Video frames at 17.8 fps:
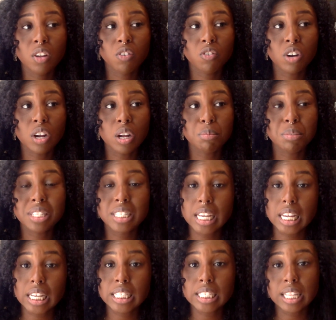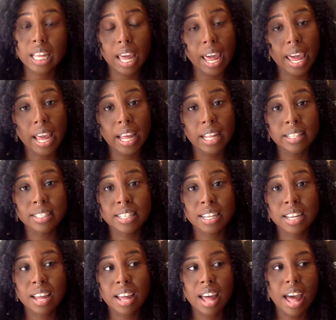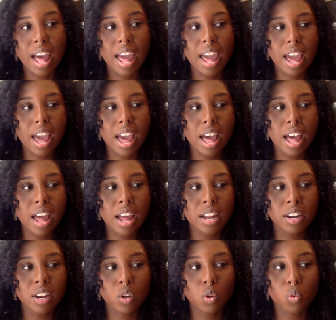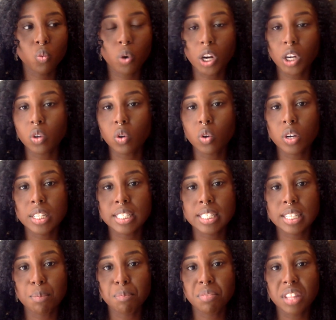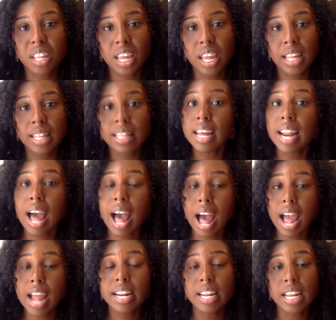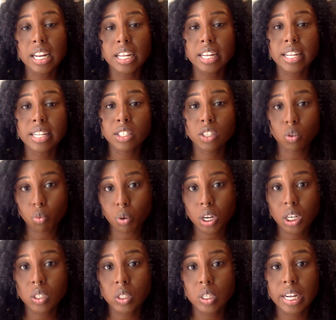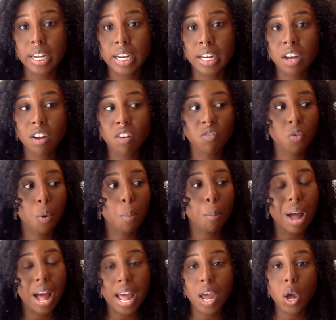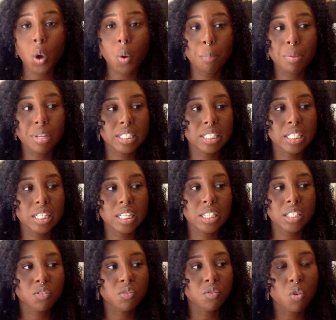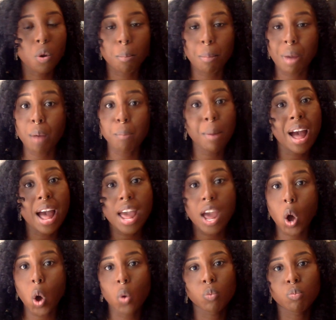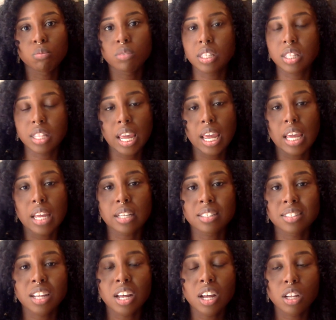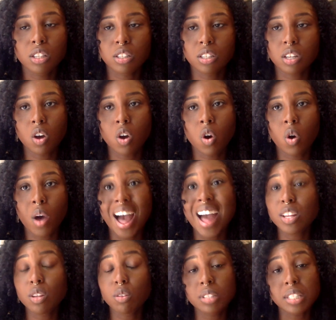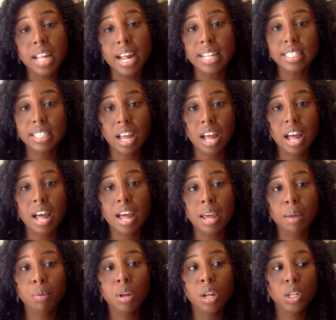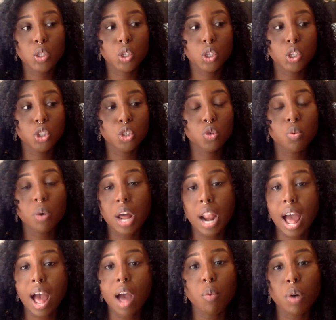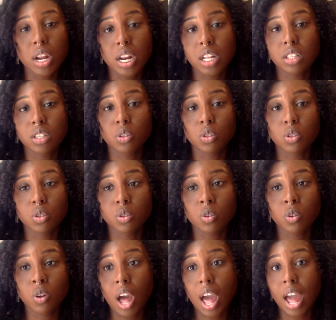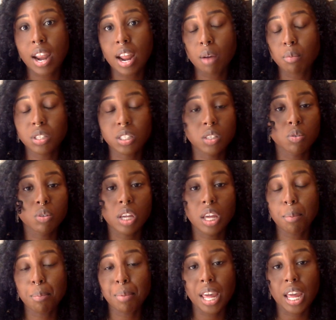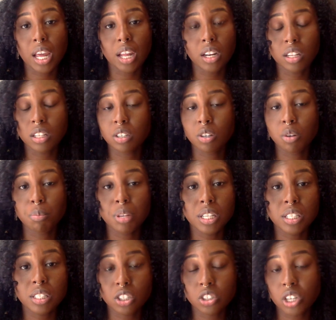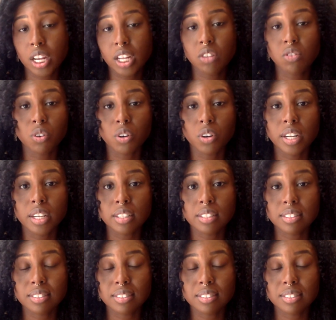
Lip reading: from 6 to 8 and work on something that I needed to work on for my own business, for my own things. So I used that time to do what I wanted to do, and I was still getting paid a little piece of change for it.